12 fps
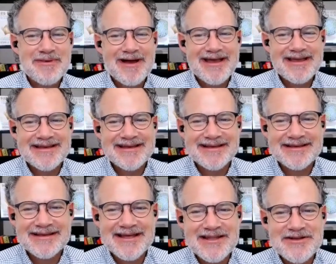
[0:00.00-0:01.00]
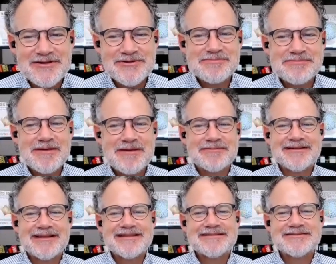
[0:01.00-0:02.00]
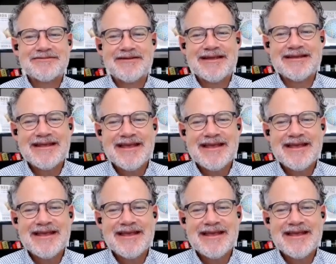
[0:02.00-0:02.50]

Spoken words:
by a newspaper. That's great.